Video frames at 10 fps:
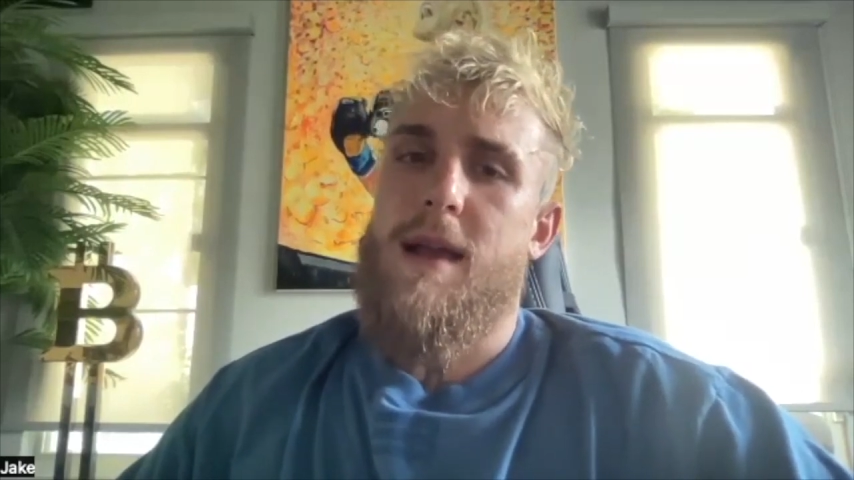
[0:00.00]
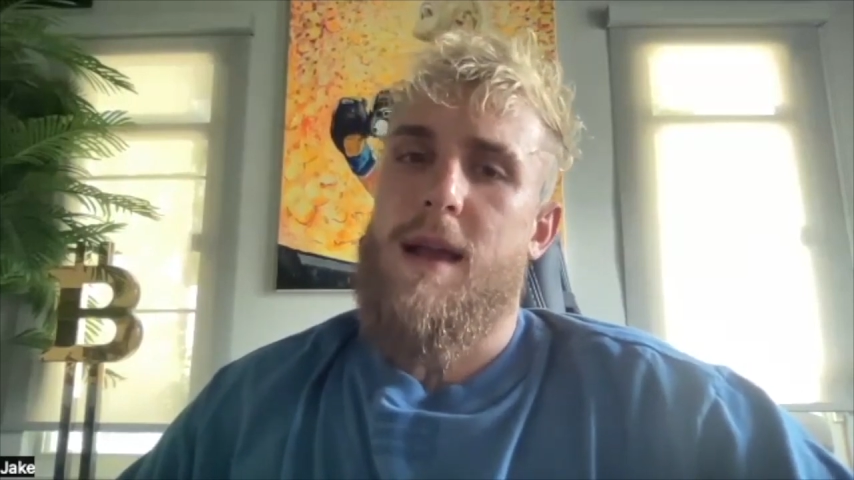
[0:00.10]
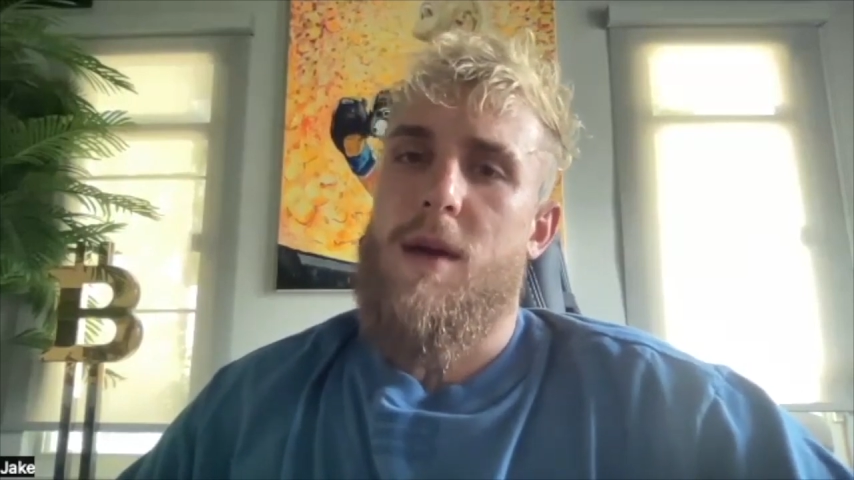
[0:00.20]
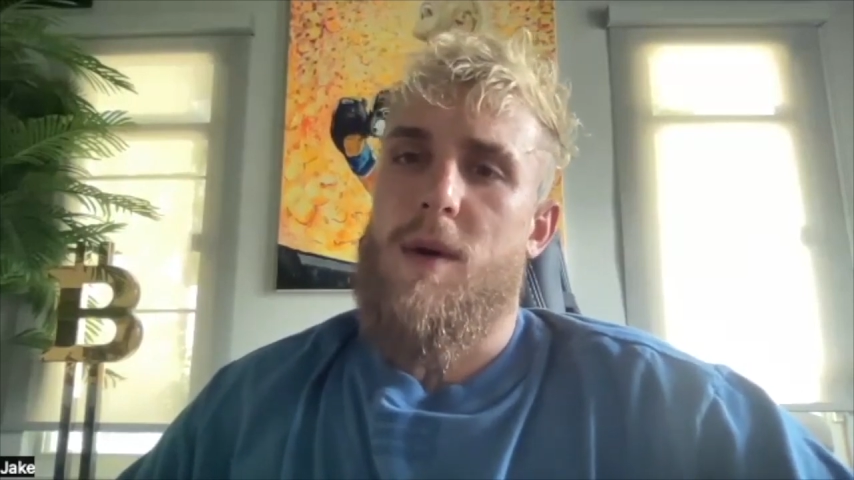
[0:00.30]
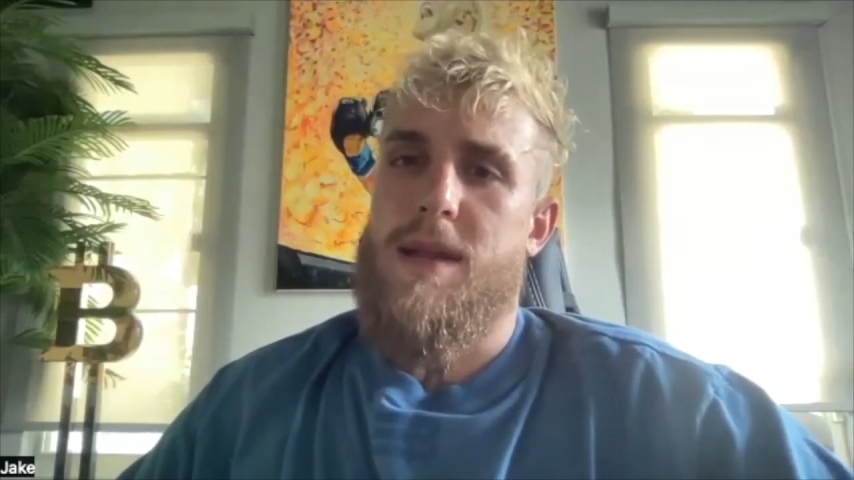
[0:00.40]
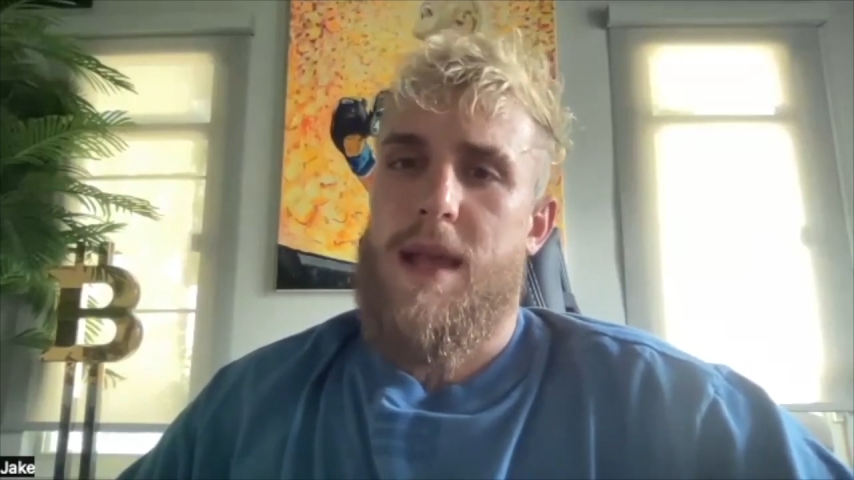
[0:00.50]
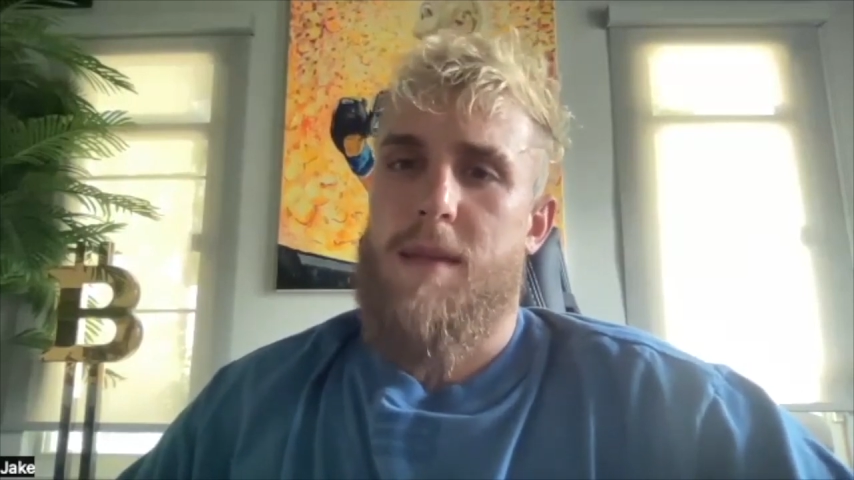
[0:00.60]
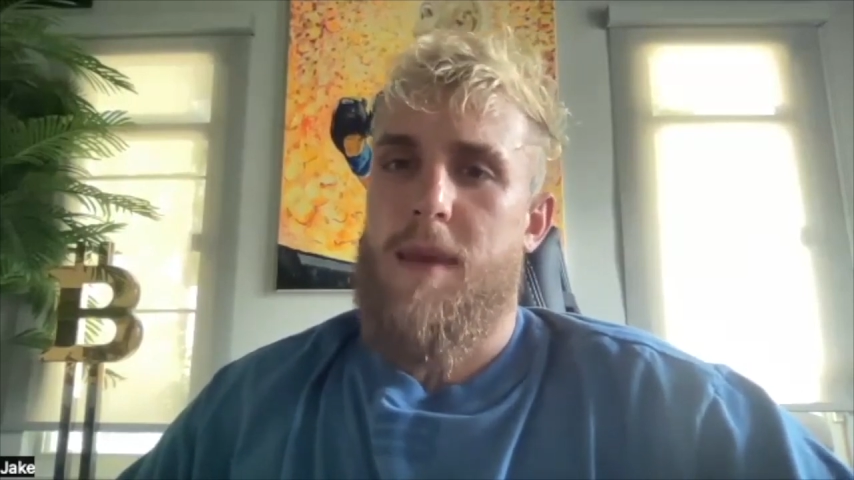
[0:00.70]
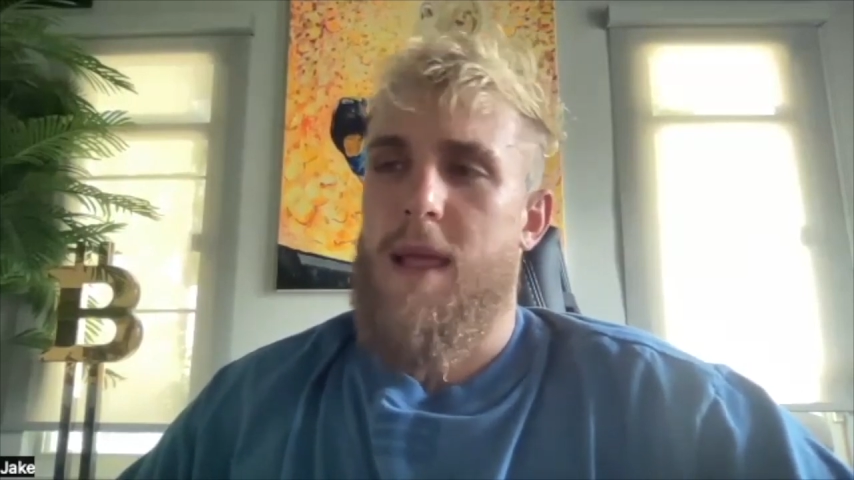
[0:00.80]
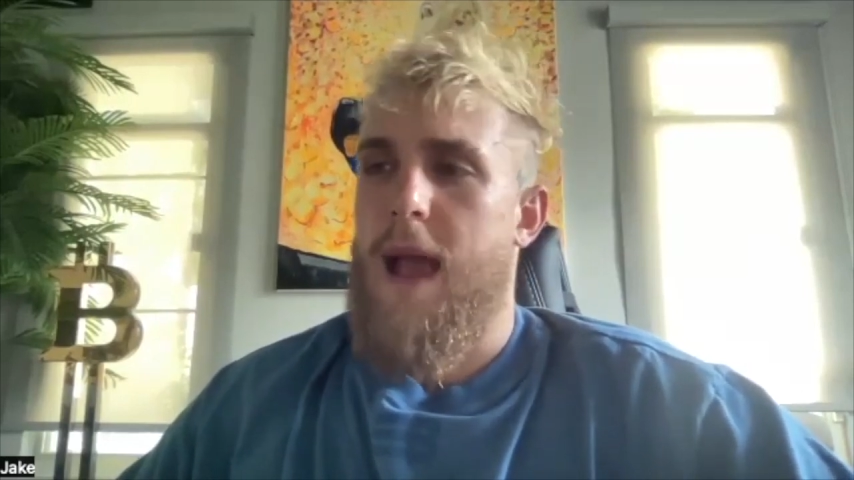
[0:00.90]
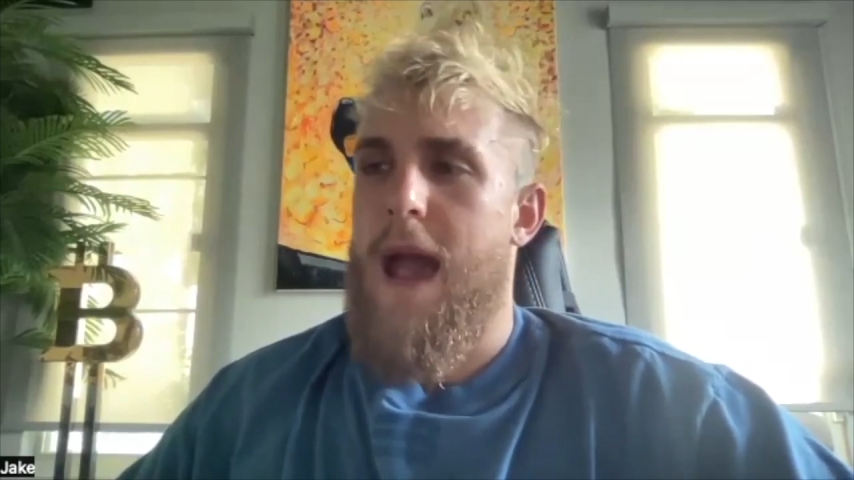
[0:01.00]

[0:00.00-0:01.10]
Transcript: It wasn't like me like